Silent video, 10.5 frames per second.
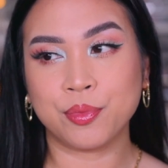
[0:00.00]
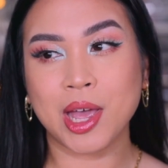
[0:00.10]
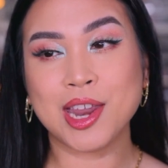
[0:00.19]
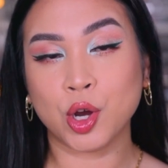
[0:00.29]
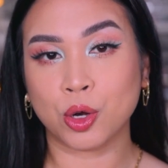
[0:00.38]

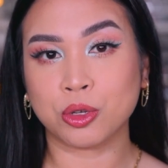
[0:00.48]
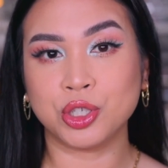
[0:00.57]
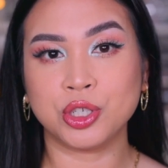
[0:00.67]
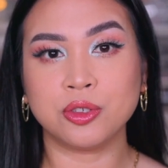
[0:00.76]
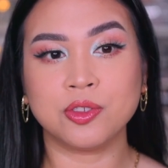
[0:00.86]

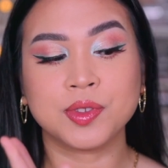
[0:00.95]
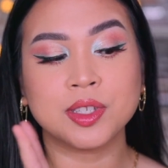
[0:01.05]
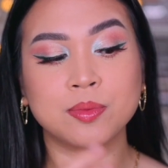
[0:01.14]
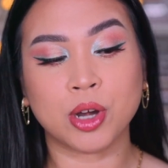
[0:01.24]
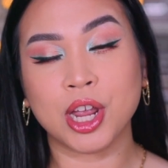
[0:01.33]
encourage you to
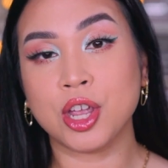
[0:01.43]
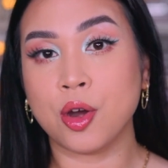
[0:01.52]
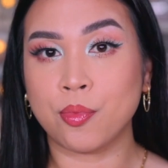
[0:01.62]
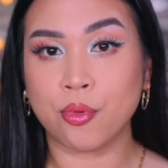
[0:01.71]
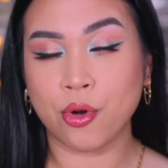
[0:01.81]
spray
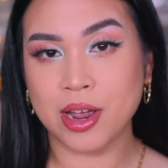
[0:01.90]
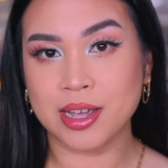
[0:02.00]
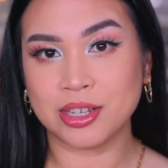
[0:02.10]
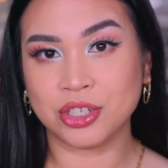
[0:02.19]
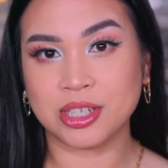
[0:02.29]
your
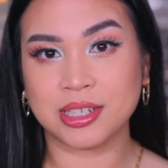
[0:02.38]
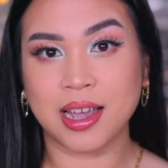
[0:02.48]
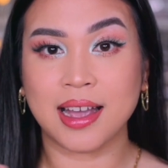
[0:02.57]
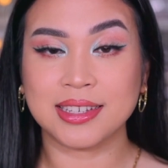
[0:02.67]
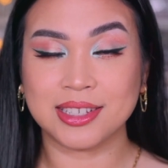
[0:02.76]
brush
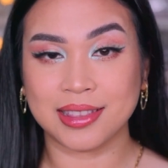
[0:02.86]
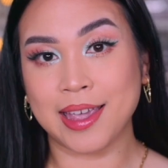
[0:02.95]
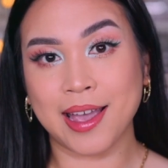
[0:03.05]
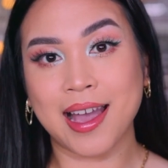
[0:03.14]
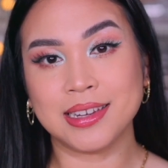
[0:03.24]

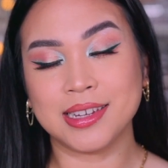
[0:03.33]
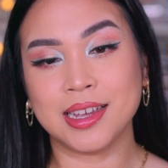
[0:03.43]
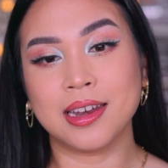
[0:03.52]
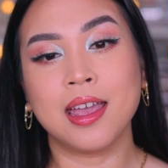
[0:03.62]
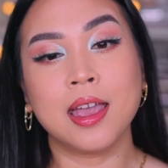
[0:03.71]
like I
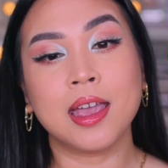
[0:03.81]
did.